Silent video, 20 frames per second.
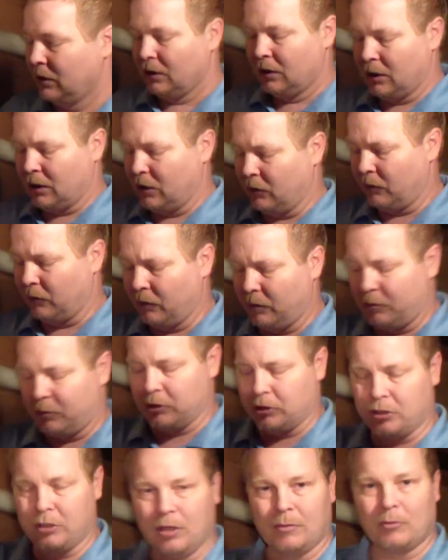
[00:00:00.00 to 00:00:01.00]
When we
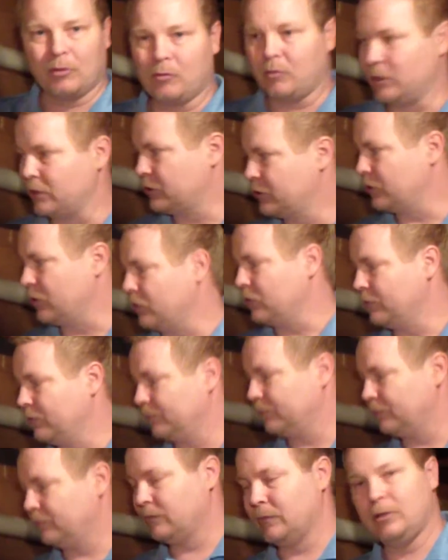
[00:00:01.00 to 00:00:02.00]
push number 1 soap,
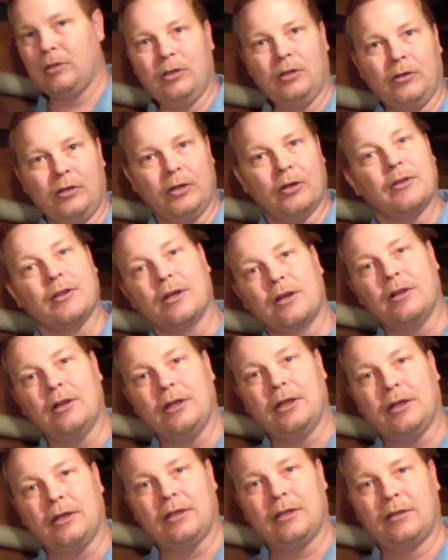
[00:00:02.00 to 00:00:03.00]
you'll hear the
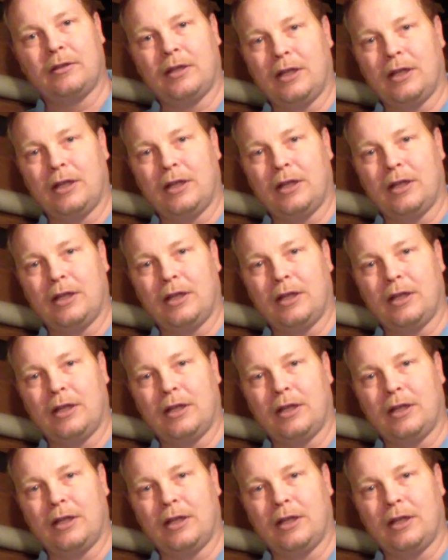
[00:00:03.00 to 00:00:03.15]
click.